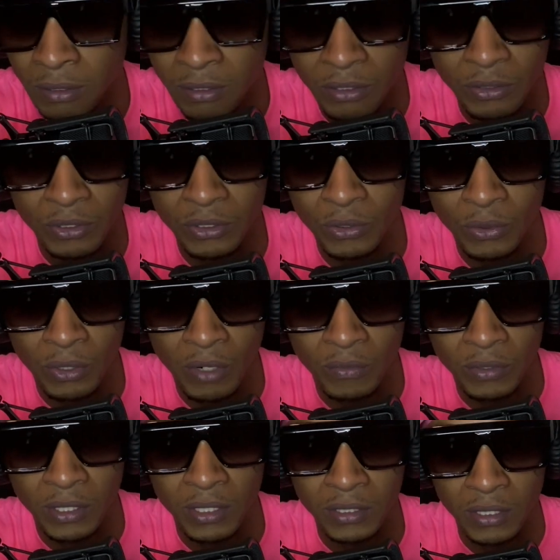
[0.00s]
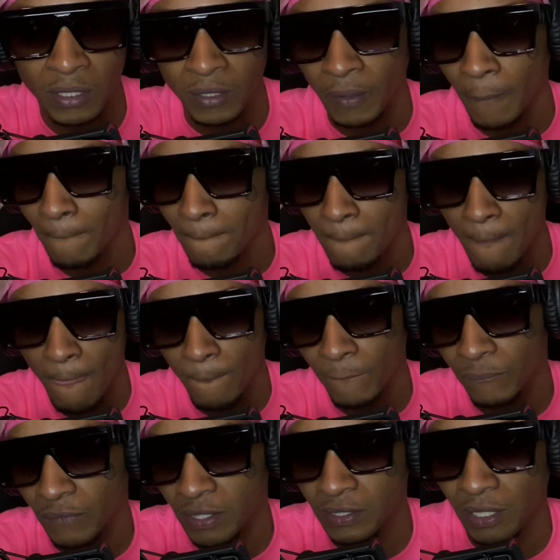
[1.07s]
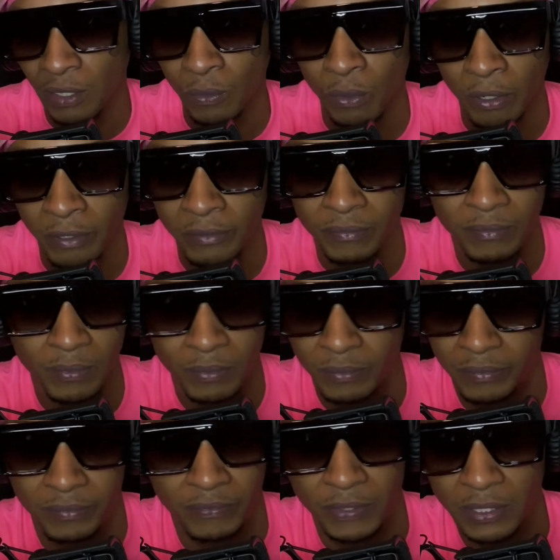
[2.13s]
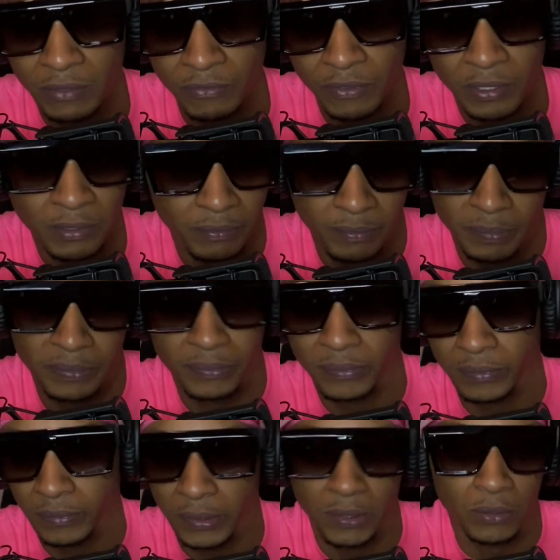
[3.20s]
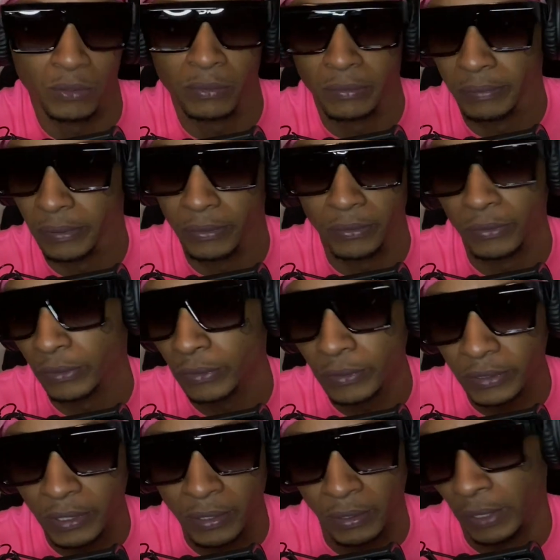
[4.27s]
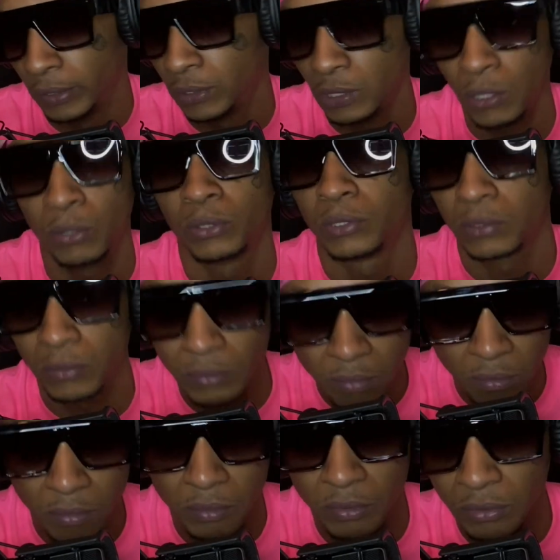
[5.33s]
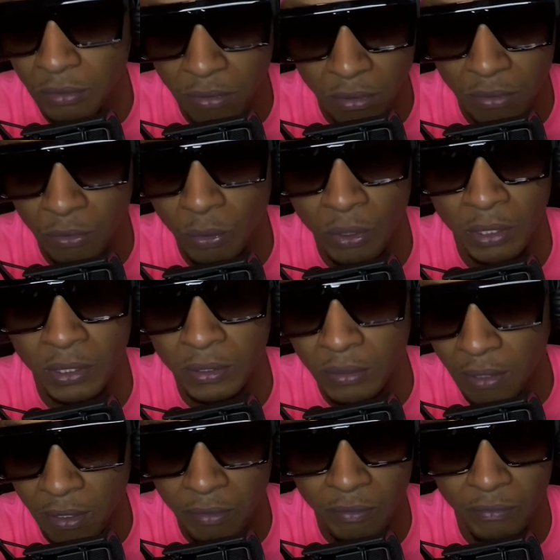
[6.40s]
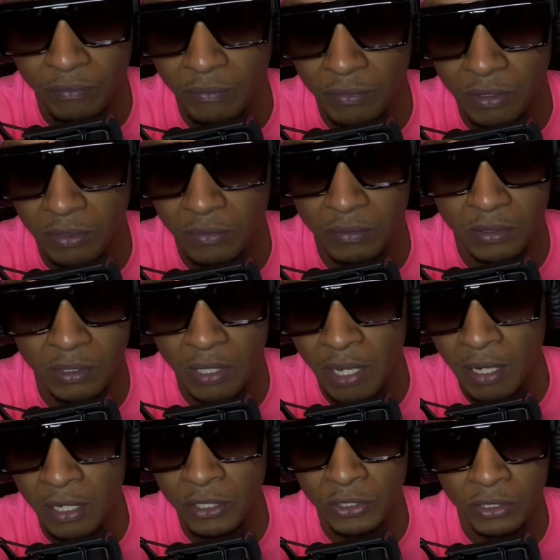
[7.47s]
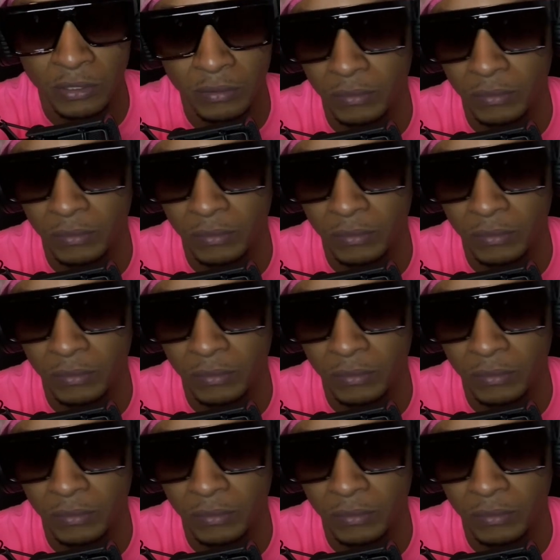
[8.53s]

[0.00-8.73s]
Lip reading: You just going off what they say. They say the water 50 feet. Who you to say like no, it's 20? Like it's 900.